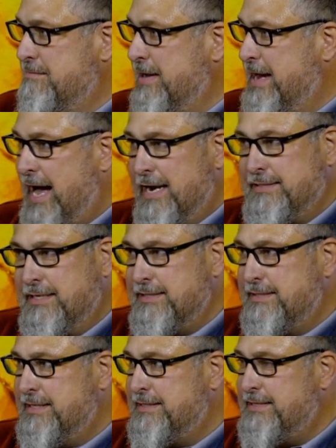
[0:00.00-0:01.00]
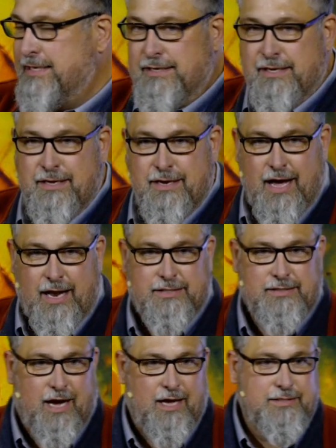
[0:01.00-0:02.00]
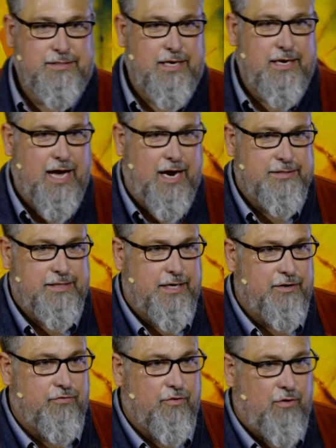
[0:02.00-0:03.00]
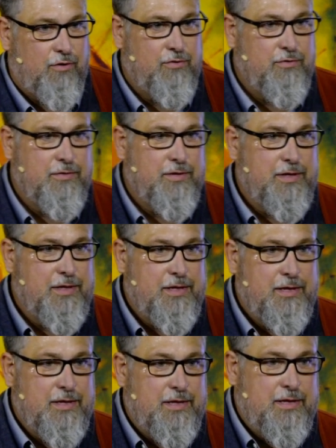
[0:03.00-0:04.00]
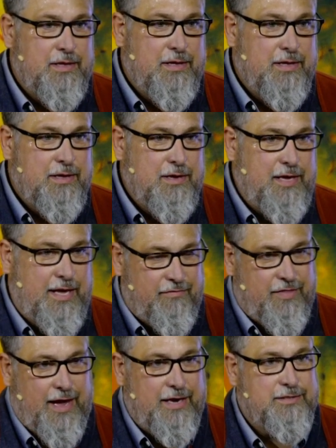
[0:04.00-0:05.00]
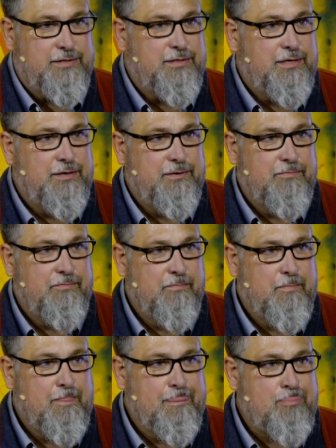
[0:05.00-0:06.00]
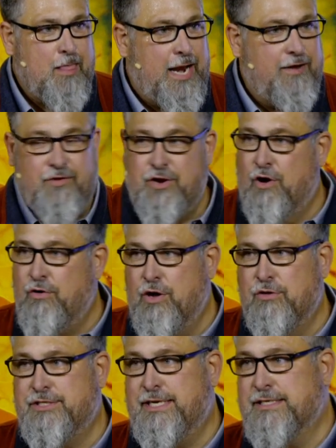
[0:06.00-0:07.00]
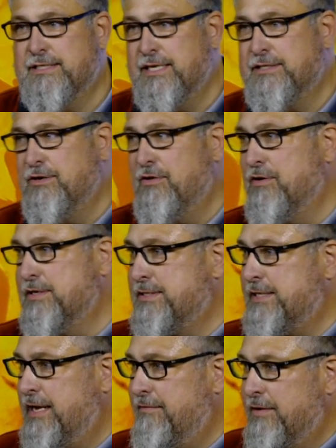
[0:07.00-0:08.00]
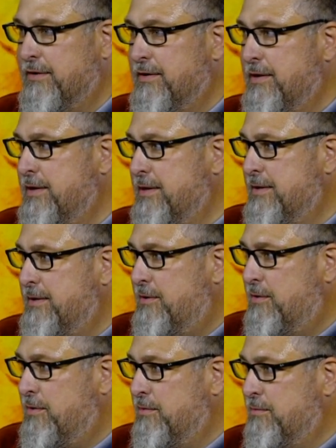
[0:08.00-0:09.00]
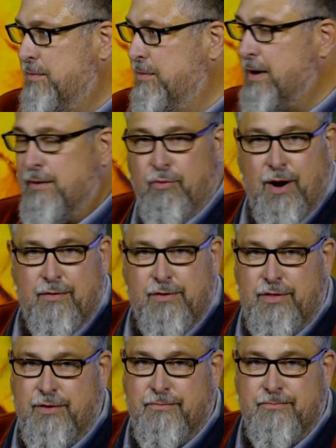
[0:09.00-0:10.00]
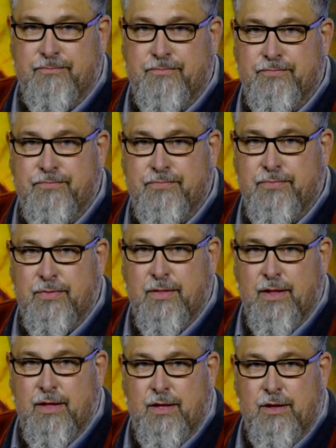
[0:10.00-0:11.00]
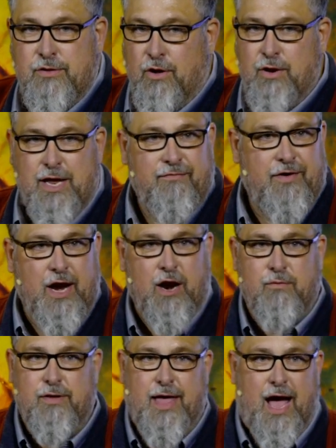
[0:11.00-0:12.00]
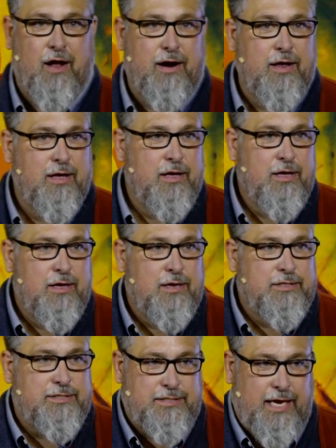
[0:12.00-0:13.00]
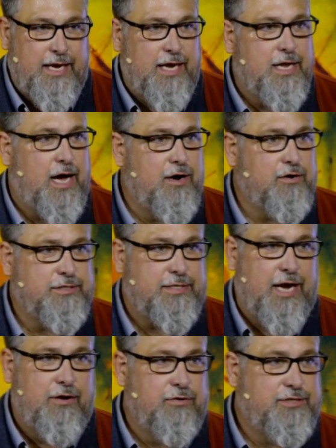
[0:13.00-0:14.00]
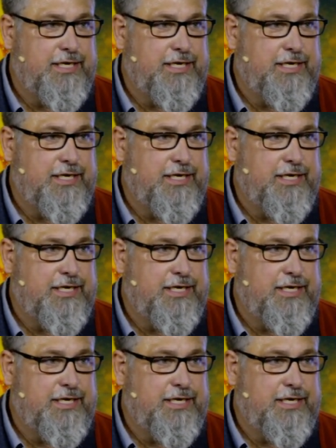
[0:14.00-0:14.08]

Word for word: But God is consistent, God is constant, God is in control. Give thanks. And if you don't know Jesus as your Lord and Savior, we want to pray with you. Don't leave here without seeking to understand who